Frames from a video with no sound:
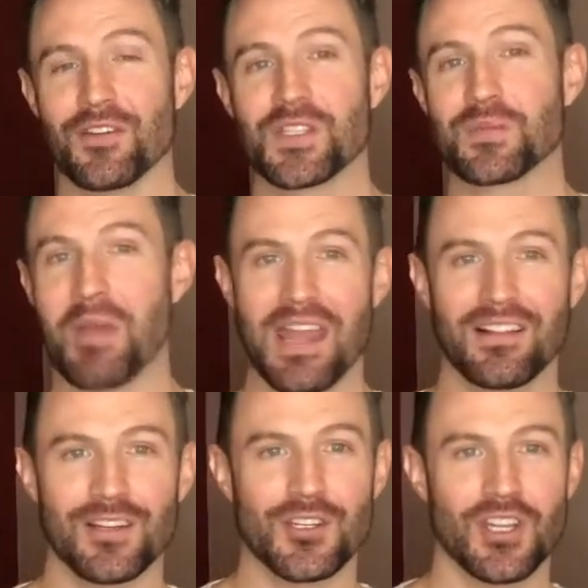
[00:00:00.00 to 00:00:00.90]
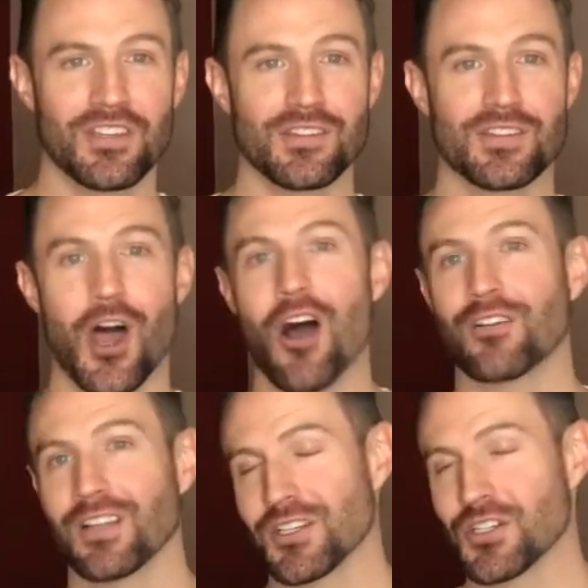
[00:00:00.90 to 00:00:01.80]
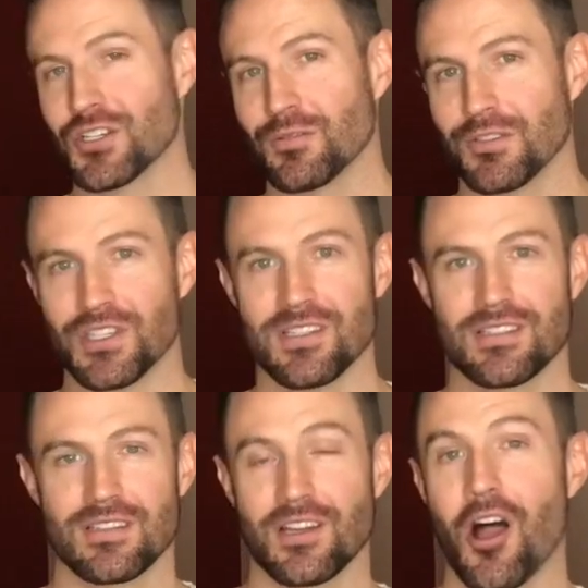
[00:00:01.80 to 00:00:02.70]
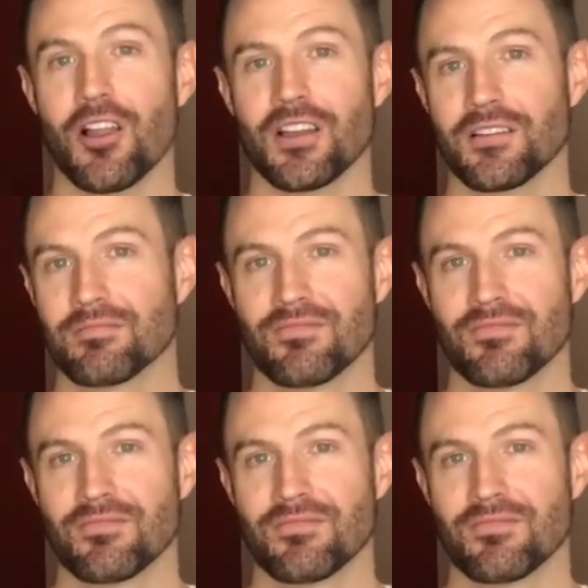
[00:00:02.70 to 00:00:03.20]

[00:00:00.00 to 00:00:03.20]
There's Spanglish and Taglish, which is Tagalog,